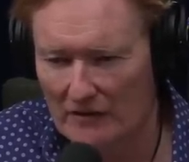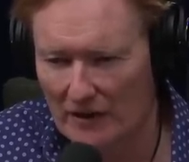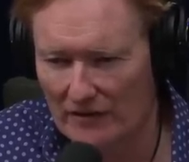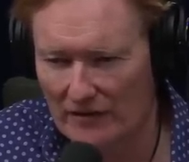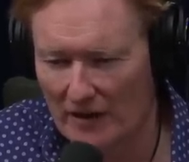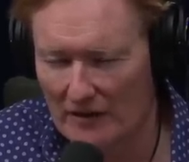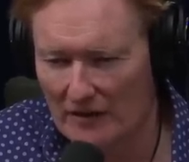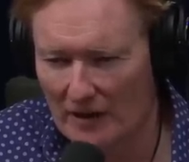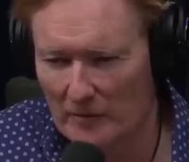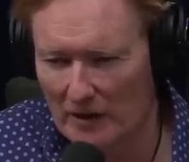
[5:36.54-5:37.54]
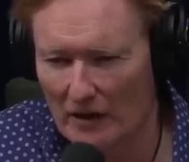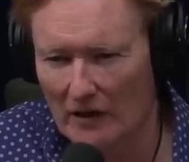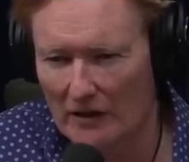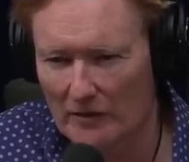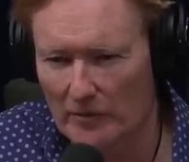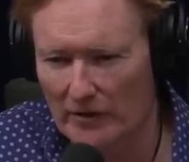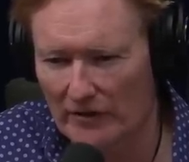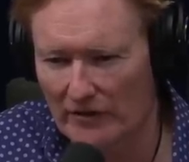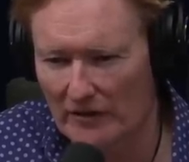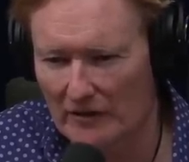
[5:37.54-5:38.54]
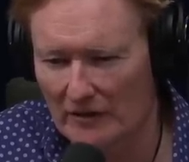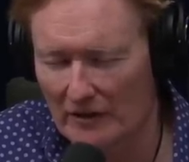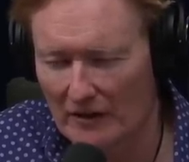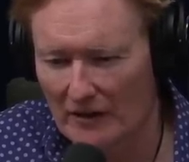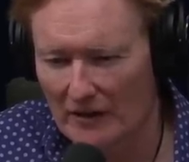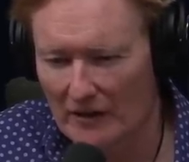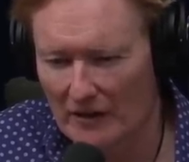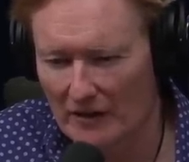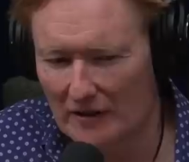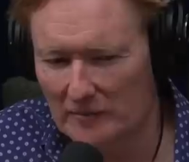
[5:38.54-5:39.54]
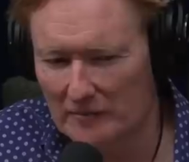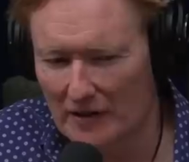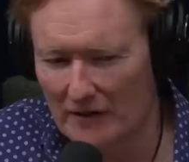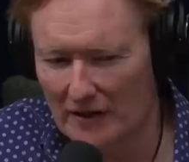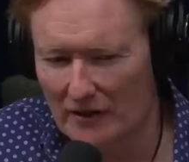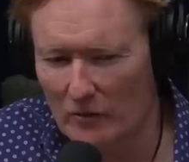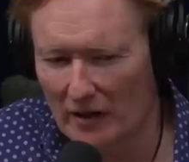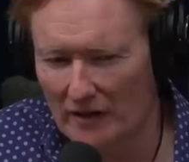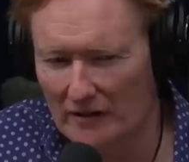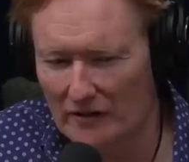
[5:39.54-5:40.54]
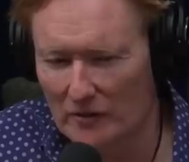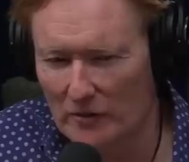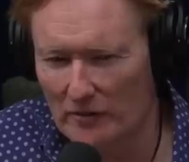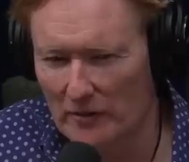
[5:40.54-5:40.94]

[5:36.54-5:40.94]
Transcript: they say that I'm an odd person. Um, and they don't want anything to do with